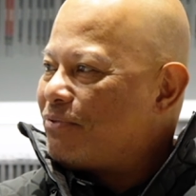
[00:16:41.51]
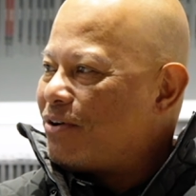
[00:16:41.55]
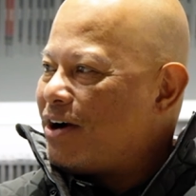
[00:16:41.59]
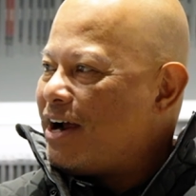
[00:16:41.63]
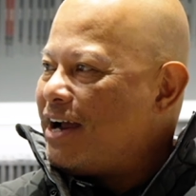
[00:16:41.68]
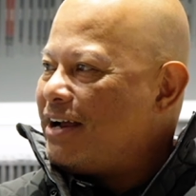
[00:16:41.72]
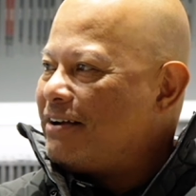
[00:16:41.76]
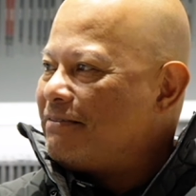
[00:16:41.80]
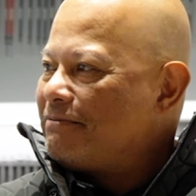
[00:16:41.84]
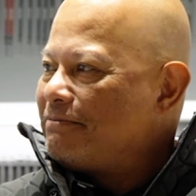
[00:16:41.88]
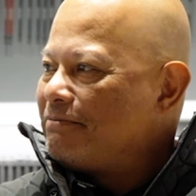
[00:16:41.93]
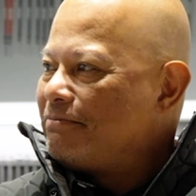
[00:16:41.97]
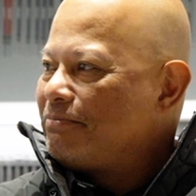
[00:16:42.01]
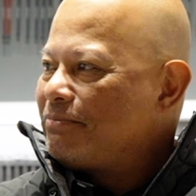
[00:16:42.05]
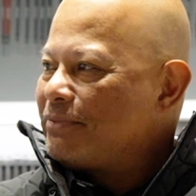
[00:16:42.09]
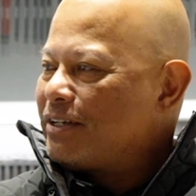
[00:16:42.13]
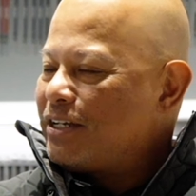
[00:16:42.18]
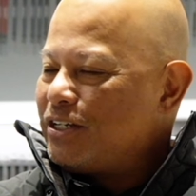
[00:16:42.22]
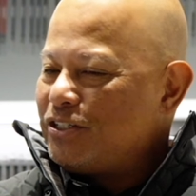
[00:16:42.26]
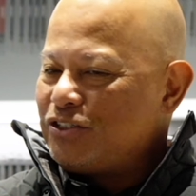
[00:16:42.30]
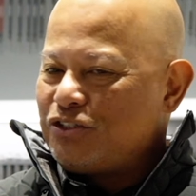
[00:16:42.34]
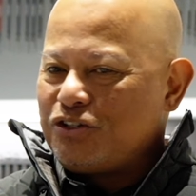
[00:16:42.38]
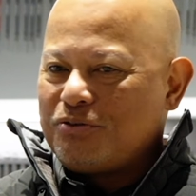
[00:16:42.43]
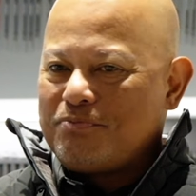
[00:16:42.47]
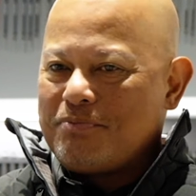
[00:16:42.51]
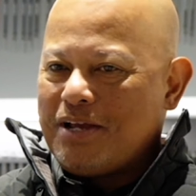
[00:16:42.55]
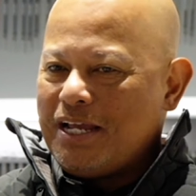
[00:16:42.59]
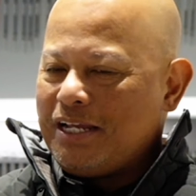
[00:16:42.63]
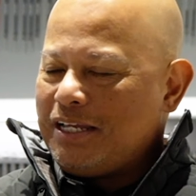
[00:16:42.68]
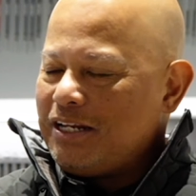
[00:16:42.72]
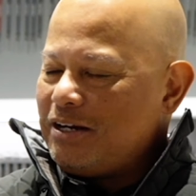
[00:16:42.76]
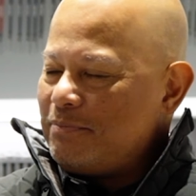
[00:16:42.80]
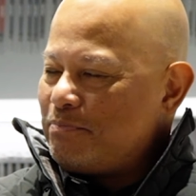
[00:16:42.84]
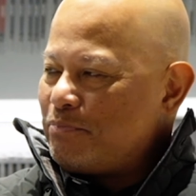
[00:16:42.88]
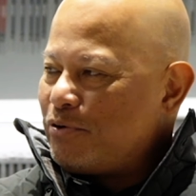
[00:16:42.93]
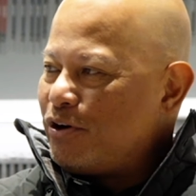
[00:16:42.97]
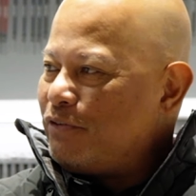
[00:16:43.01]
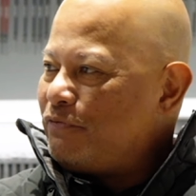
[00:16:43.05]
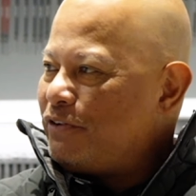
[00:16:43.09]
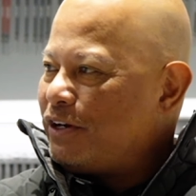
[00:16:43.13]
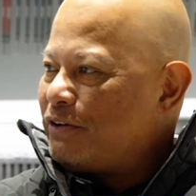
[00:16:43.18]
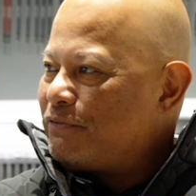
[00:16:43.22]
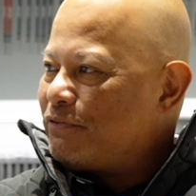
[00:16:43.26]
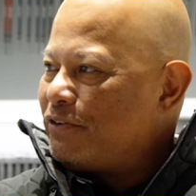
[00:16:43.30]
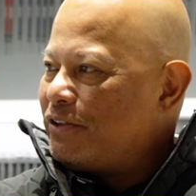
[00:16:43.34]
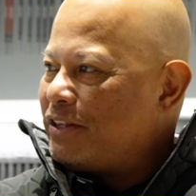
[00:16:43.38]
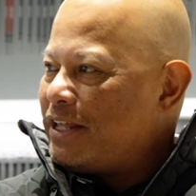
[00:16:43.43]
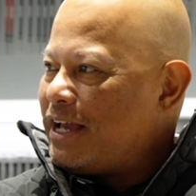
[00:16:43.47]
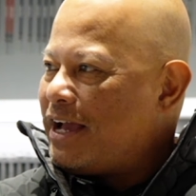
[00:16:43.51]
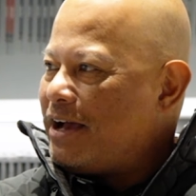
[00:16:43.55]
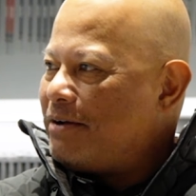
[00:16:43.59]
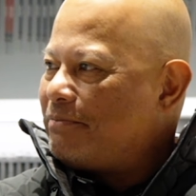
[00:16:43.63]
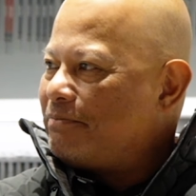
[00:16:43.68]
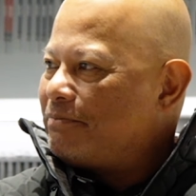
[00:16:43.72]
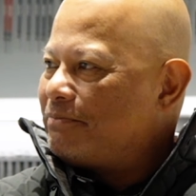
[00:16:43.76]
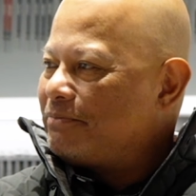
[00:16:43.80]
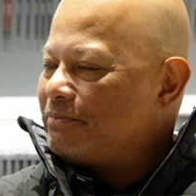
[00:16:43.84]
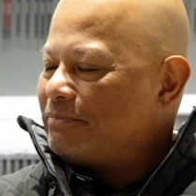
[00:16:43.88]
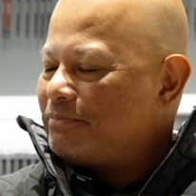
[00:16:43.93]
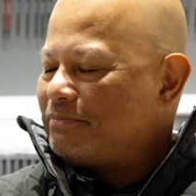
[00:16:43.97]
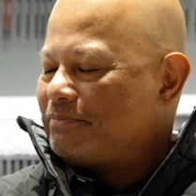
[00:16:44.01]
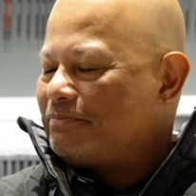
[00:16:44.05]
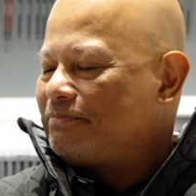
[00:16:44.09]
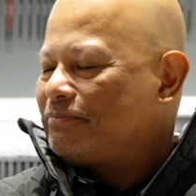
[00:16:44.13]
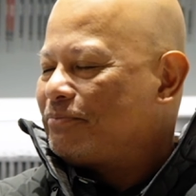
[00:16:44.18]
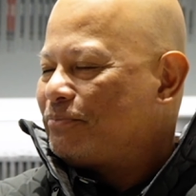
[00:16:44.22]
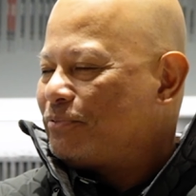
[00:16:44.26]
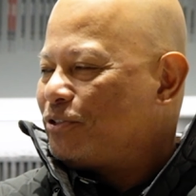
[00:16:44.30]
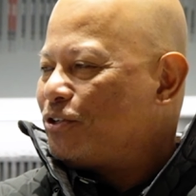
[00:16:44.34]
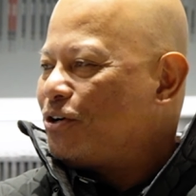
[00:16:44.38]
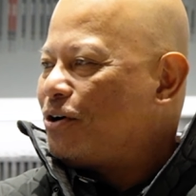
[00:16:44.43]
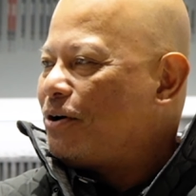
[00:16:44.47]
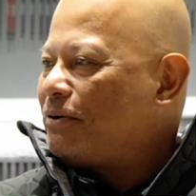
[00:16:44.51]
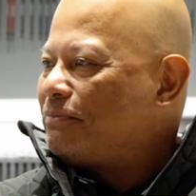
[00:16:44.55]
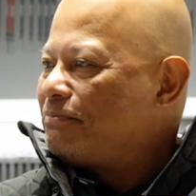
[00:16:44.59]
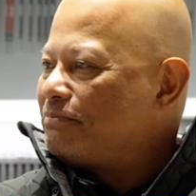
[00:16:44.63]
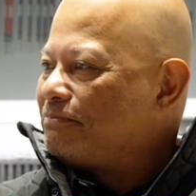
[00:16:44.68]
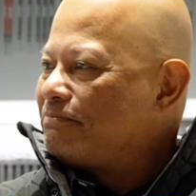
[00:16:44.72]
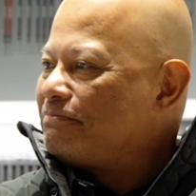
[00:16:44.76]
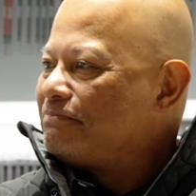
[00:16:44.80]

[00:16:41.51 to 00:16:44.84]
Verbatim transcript: right because they're making it perfect for them yep so,